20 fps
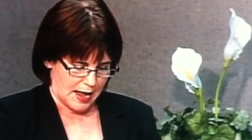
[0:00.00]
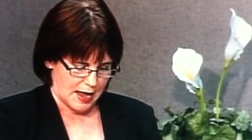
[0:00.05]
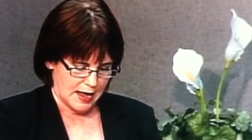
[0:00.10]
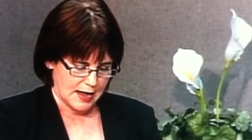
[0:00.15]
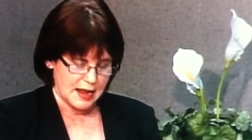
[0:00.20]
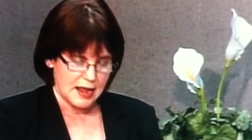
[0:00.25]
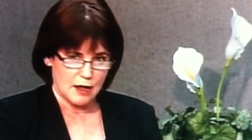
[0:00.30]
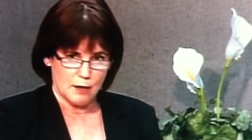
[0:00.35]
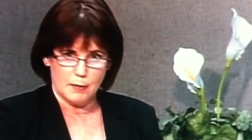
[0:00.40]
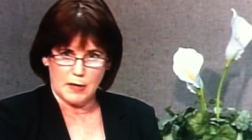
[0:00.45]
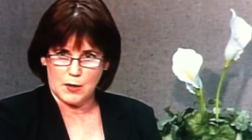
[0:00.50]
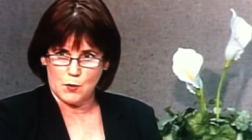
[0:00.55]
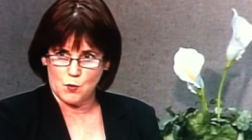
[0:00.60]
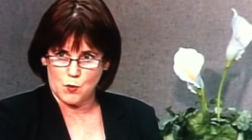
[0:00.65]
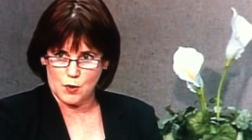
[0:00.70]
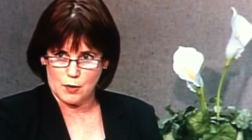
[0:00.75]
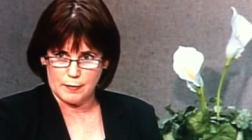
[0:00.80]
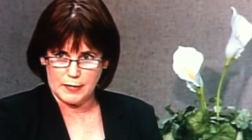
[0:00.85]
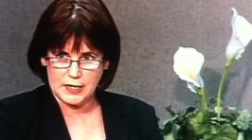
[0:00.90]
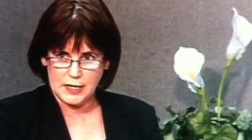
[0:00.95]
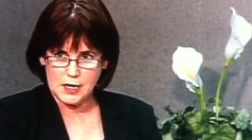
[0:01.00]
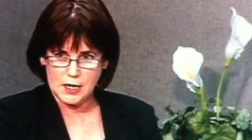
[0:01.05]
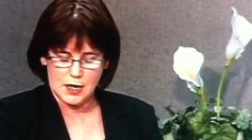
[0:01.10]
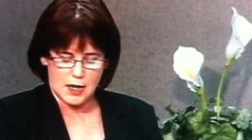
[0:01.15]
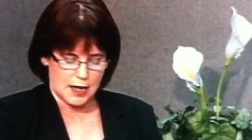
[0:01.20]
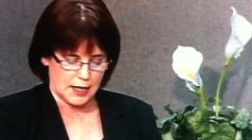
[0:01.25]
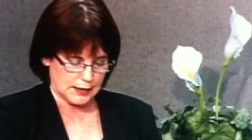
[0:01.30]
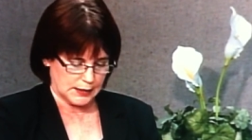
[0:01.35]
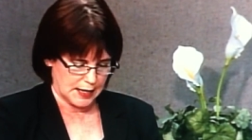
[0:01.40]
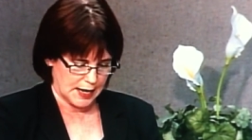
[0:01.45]
I am a
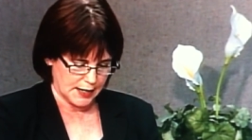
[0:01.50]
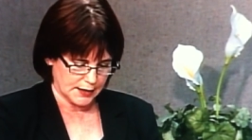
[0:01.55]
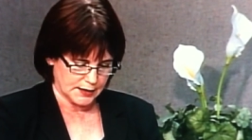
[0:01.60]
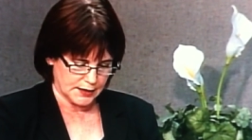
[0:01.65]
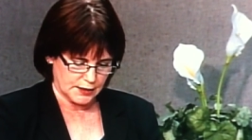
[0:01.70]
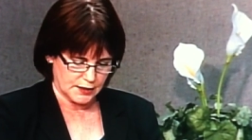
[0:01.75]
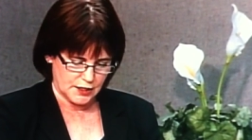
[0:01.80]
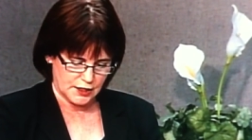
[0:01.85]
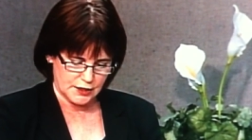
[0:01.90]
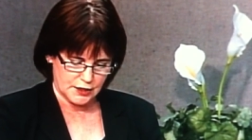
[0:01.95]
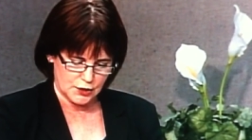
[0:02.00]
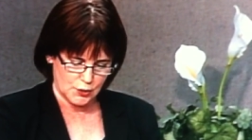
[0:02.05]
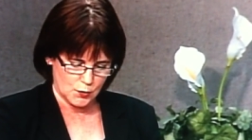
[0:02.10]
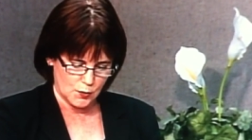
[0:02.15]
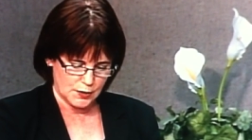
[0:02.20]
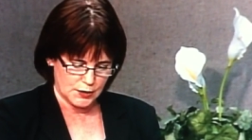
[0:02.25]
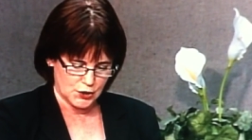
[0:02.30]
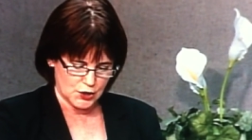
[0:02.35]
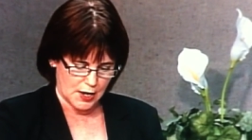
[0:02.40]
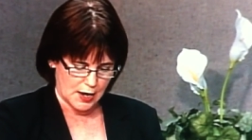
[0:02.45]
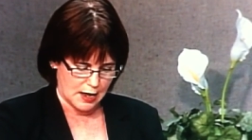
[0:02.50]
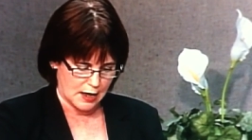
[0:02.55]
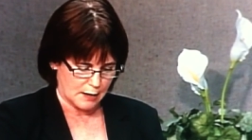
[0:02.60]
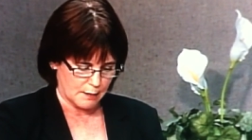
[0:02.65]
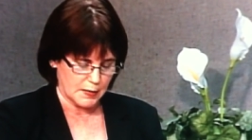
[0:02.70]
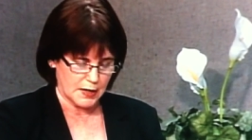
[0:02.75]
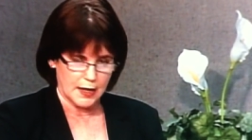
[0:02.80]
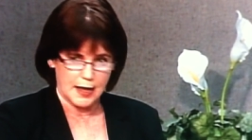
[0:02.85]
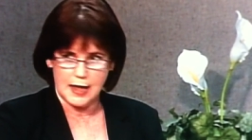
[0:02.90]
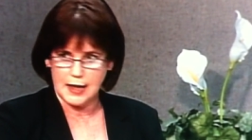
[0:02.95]
woman elected to do a
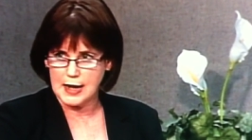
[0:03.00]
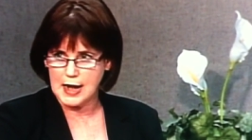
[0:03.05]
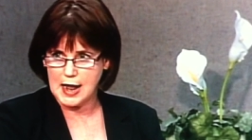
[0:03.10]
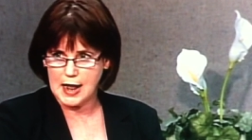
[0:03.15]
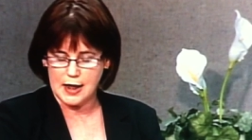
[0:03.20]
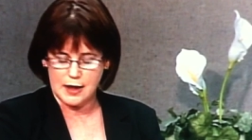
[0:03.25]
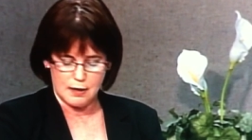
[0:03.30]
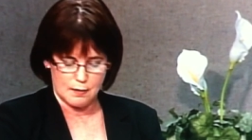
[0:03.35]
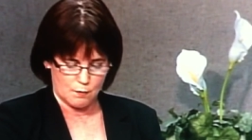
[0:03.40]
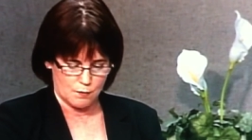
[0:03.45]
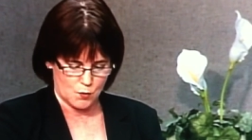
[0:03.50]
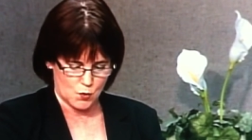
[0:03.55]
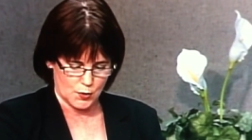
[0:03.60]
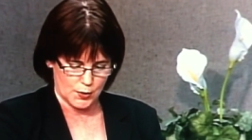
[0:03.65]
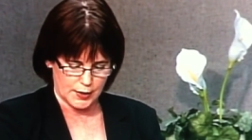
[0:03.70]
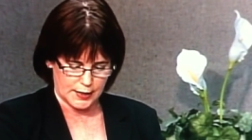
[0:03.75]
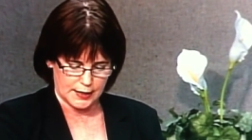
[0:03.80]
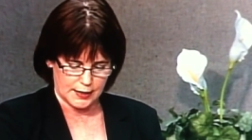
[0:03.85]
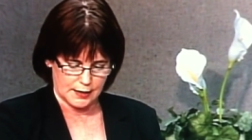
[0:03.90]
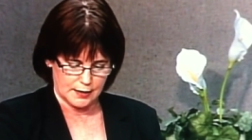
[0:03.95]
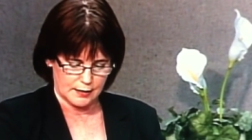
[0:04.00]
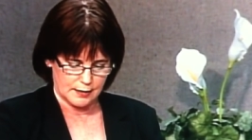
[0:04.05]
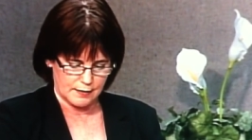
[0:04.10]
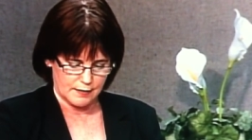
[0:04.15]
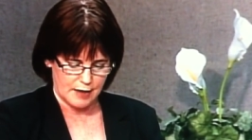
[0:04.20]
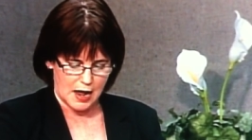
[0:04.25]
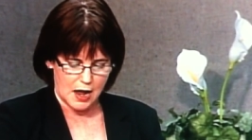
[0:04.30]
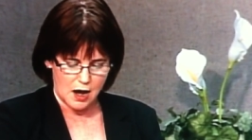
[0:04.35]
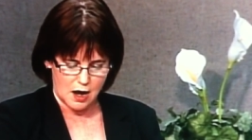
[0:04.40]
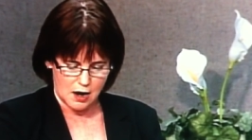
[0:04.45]
job and I am
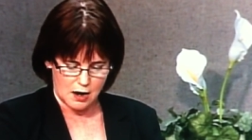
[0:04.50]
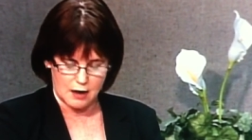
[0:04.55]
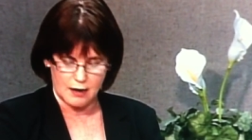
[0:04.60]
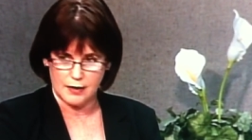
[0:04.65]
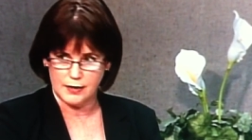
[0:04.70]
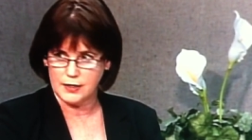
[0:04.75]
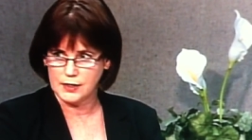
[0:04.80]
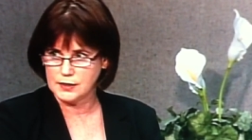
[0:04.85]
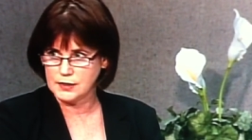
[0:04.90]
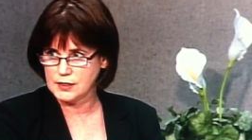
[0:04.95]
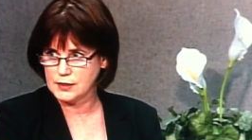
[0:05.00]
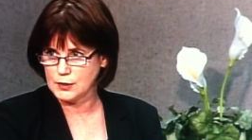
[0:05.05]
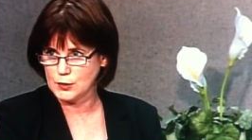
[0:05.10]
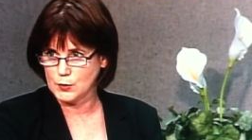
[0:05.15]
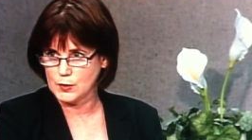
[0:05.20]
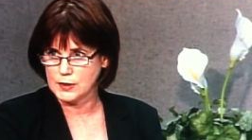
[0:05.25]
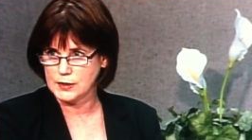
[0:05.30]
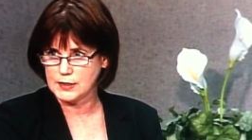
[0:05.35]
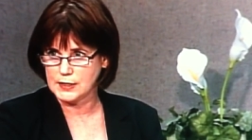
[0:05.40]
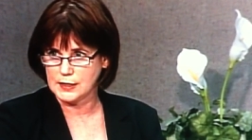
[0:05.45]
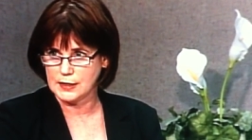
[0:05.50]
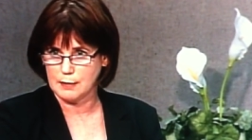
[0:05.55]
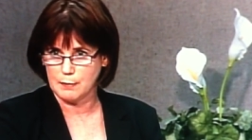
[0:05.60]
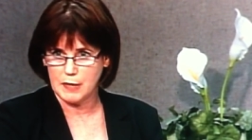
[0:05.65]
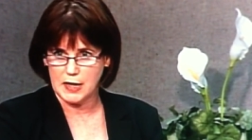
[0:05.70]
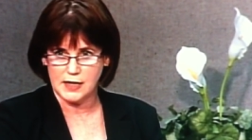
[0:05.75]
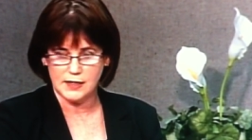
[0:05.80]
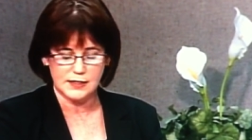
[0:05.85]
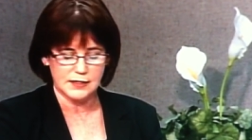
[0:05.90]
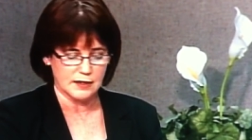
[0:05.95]
working hard to do it to
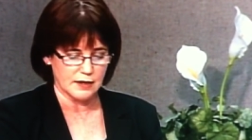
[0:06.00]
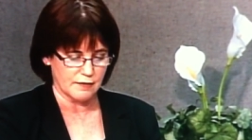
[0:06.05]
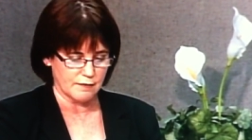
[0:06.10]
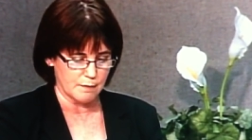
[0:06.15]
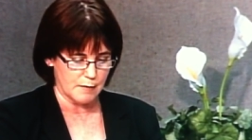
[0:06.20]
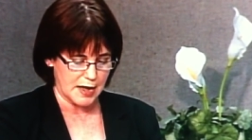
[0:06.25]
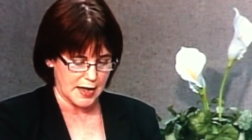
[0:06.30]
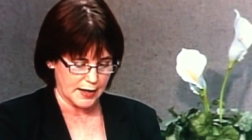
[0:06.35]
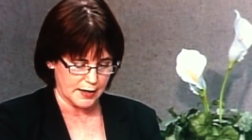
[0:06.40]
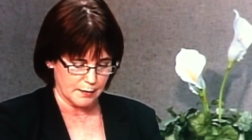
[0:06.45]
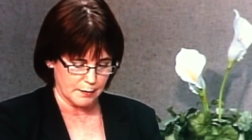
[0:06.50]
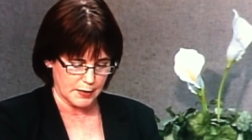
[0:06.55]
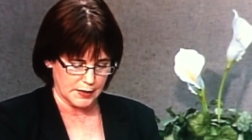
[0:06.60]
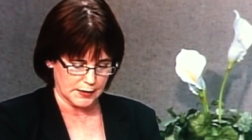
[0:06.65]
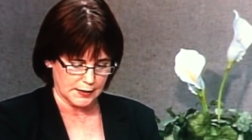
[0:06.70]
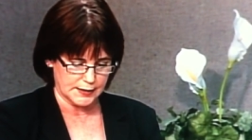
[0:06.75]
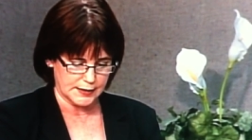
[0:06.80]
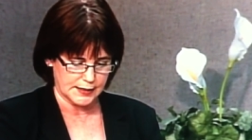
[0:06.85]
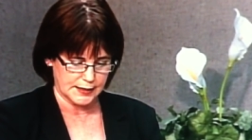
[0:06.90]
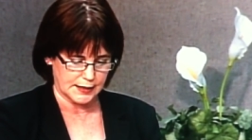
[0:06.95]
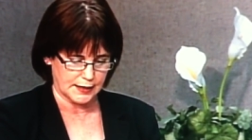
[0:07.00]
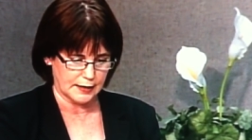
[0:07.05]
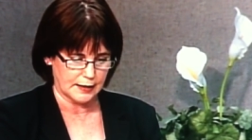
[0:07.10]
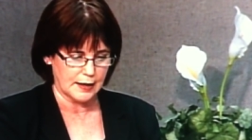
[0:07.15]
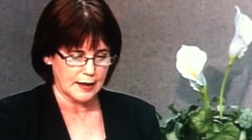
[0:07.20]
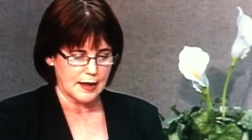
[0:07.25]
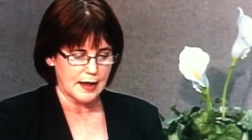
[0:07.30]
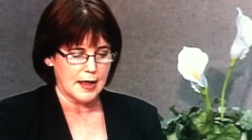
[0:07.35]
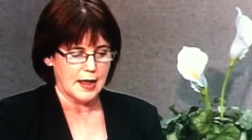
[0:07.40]
the best of my ability